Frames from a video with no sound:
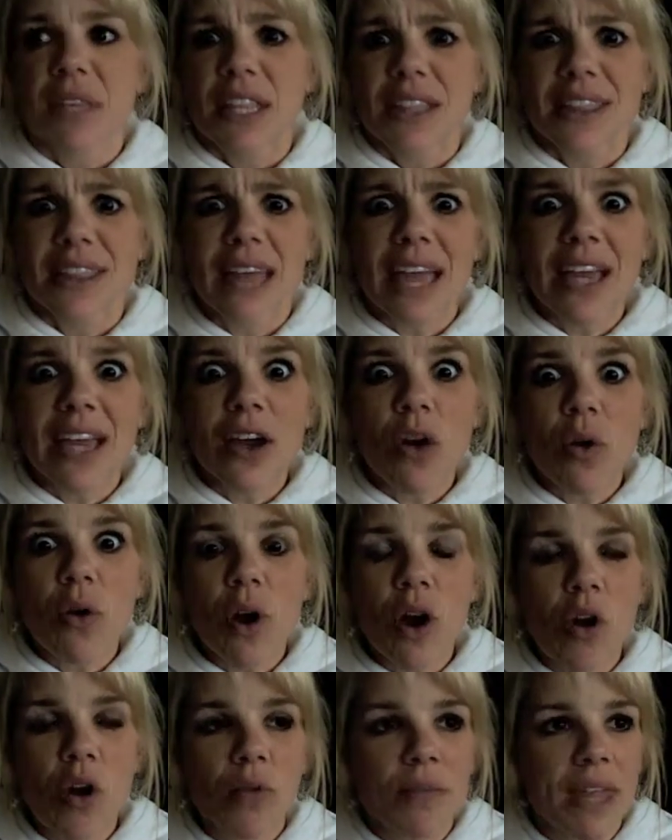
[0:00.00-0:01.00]
They go
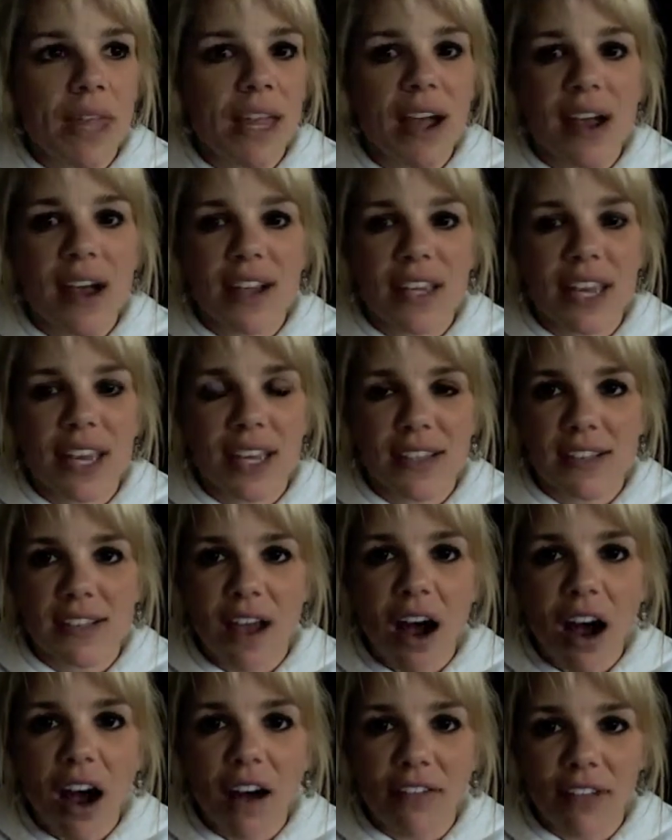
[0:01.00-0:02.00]
home. They got kicked
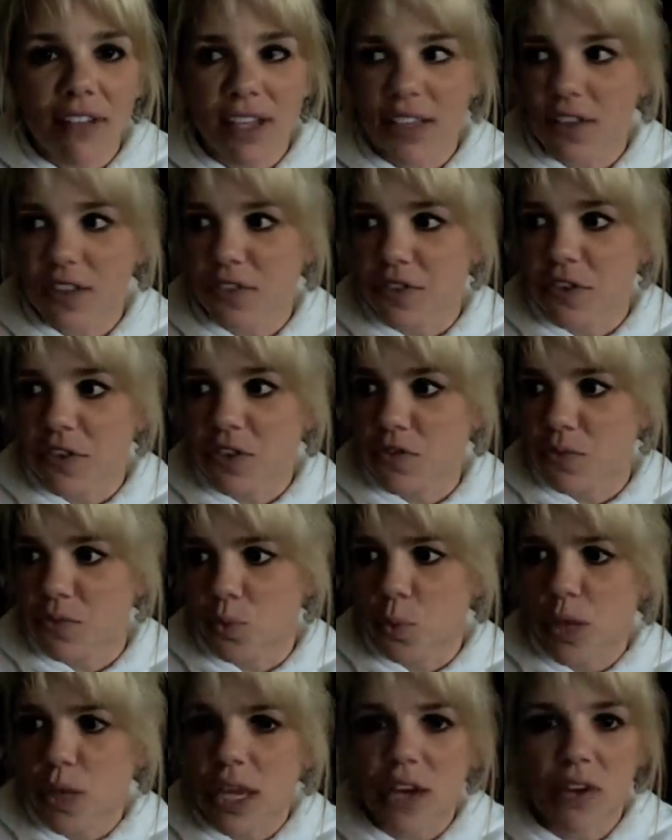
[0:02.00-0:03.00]
off like the first
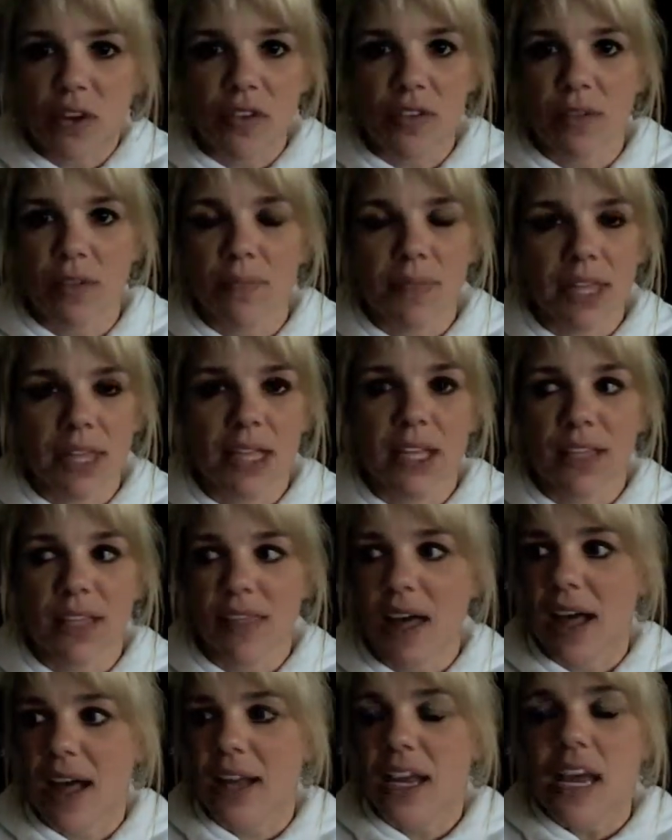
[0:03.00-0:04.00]
week or something like
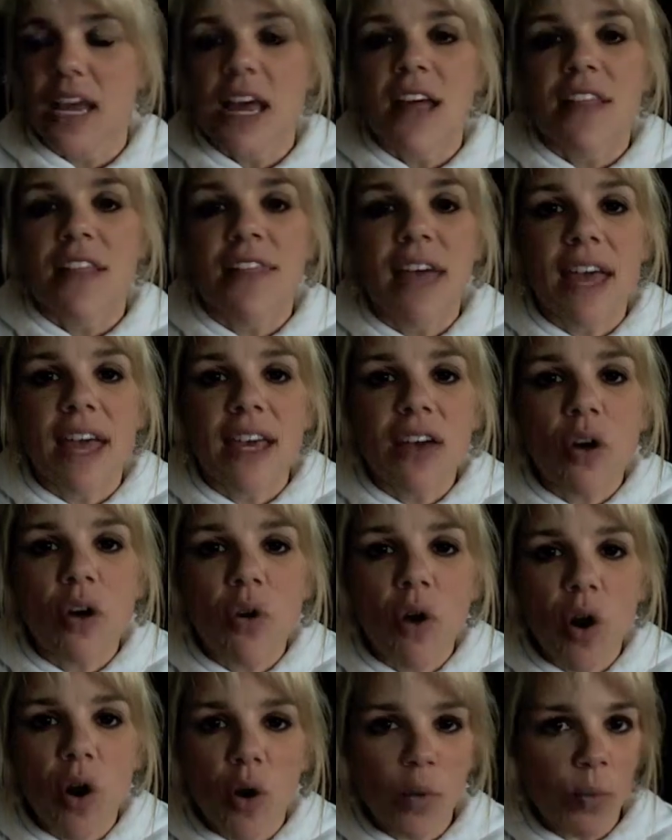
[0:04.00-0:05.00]
that. They
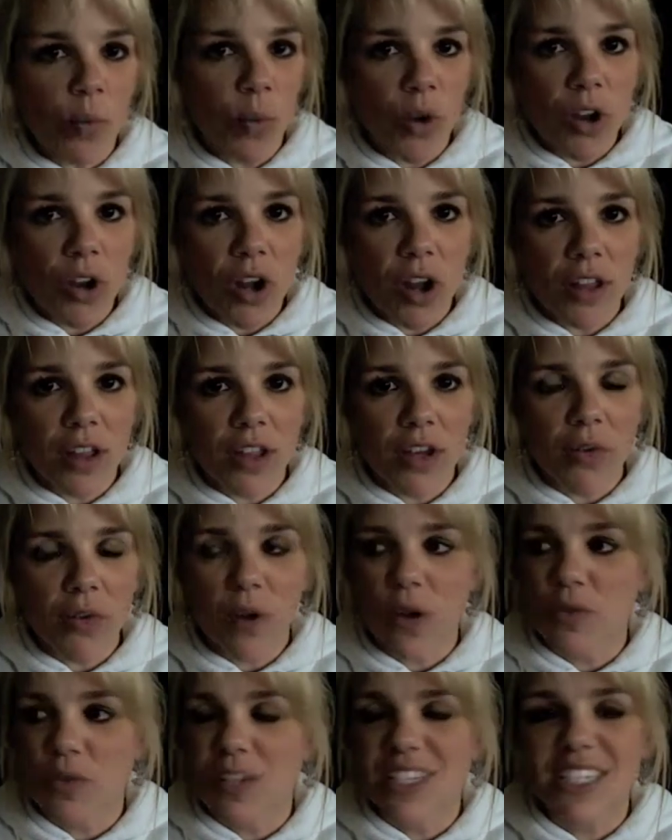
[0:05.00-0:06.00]
go home, work on their
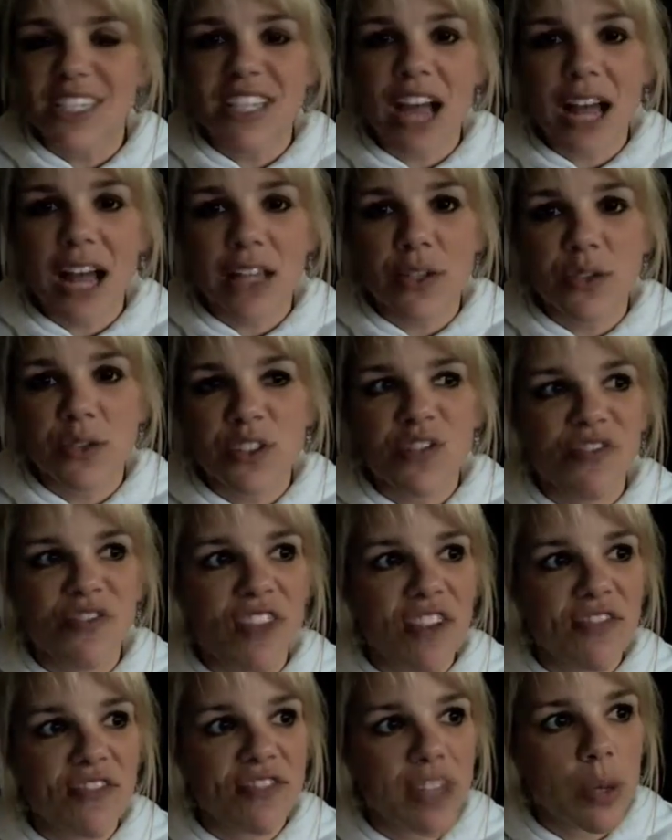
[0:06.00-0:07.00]
own. This guy loses
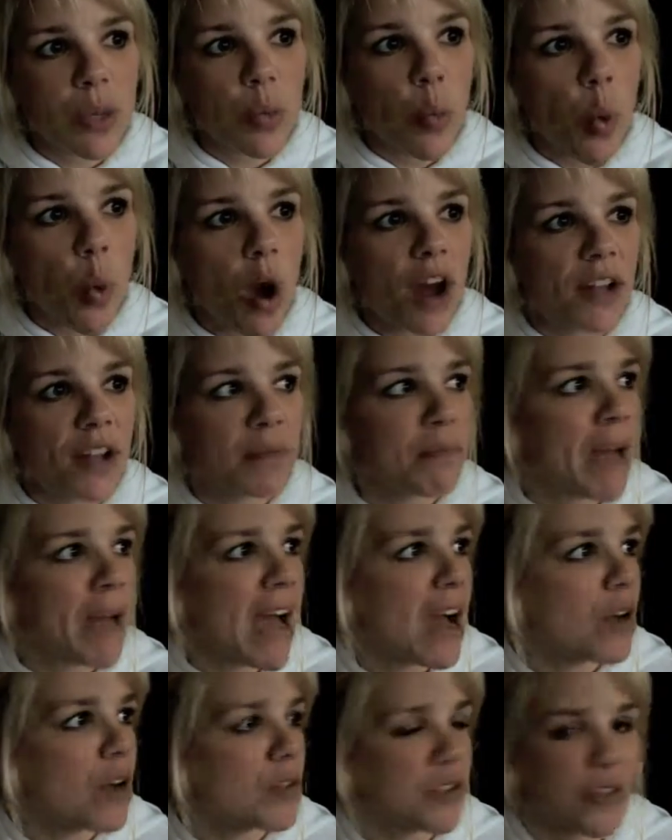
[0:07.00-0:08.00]
51
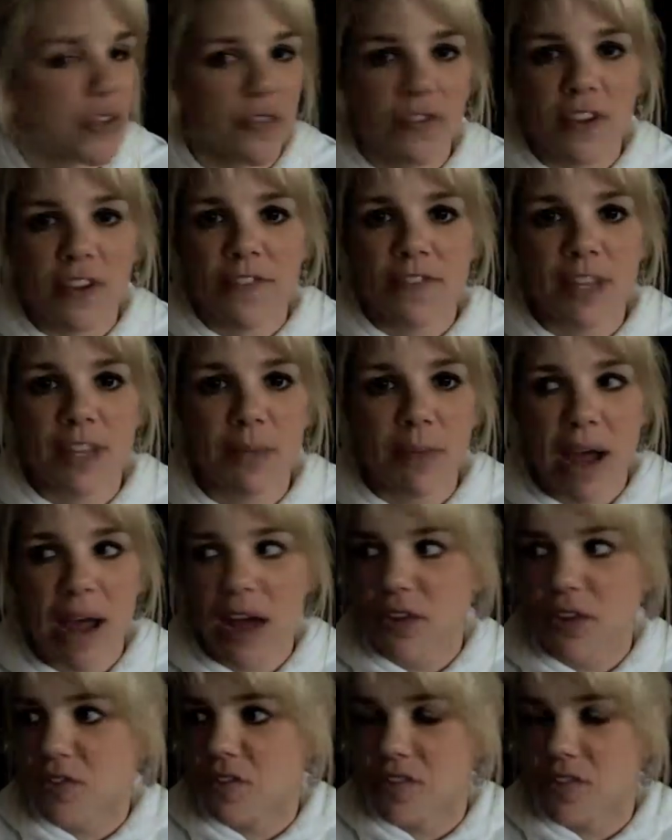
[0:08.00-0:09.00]
pounds or 50
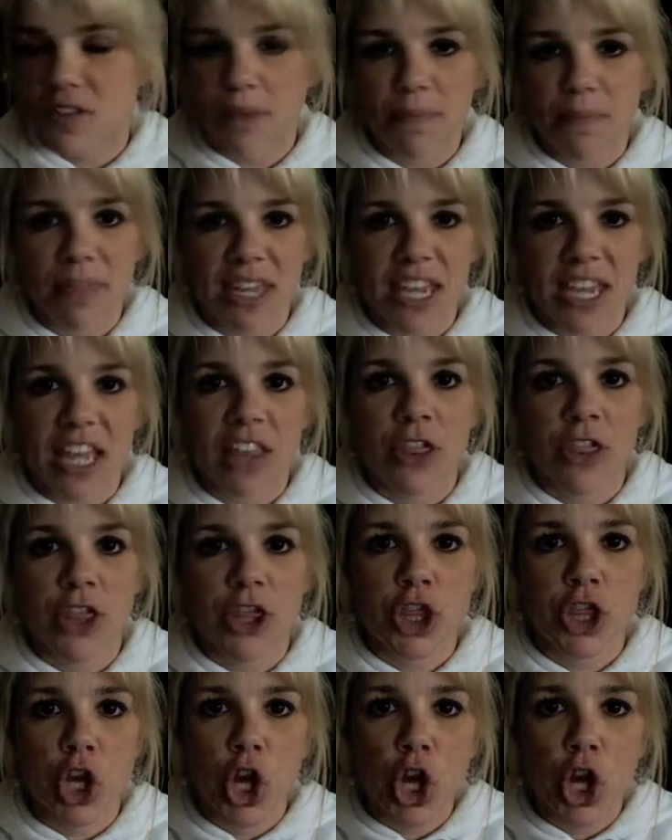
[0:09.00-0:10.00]
pounds or something in
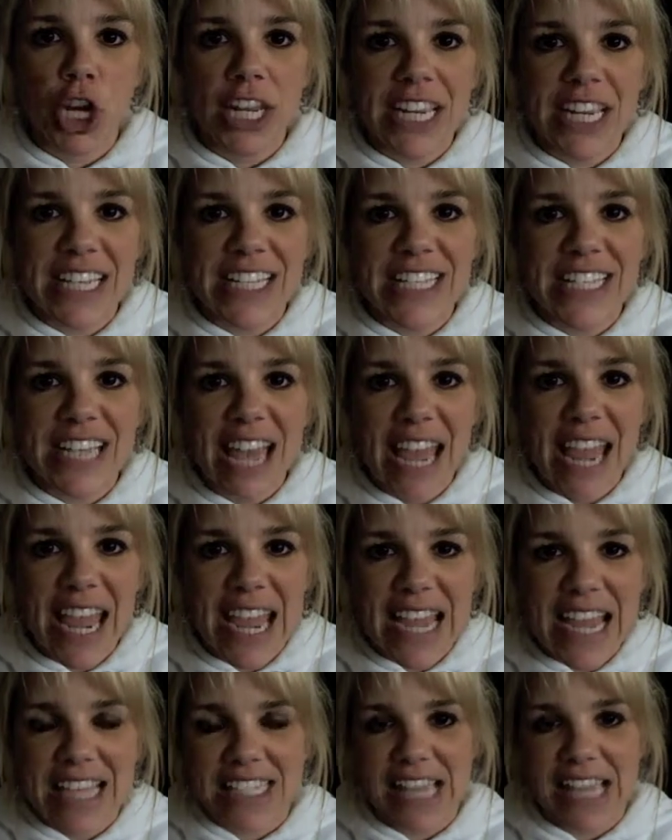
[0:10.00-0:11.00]
30
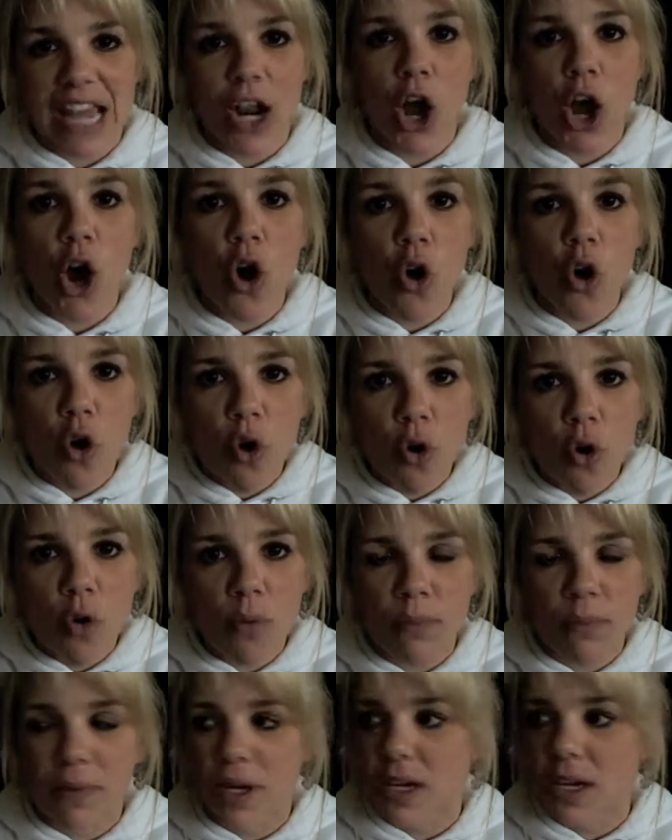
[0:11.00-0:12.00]
days at
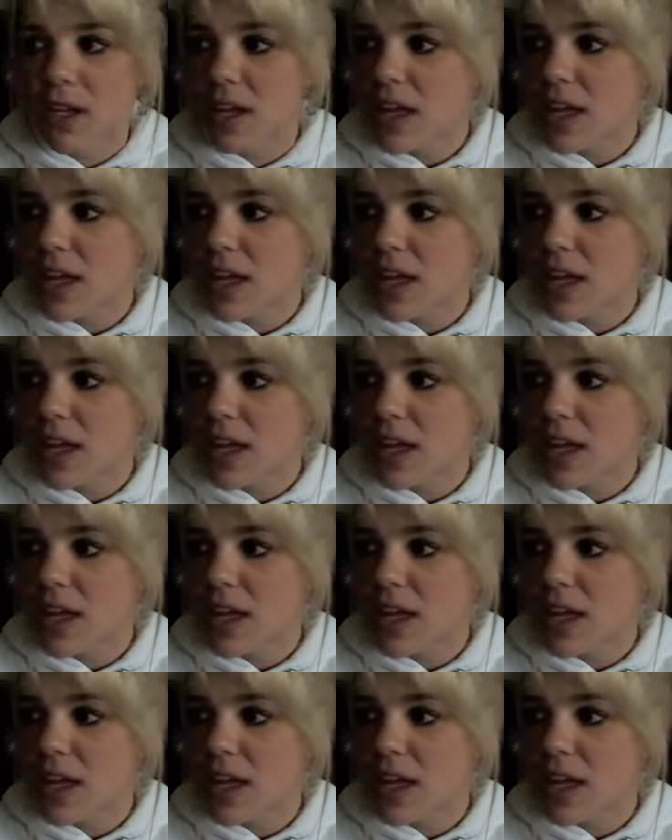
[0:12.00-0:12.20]
home.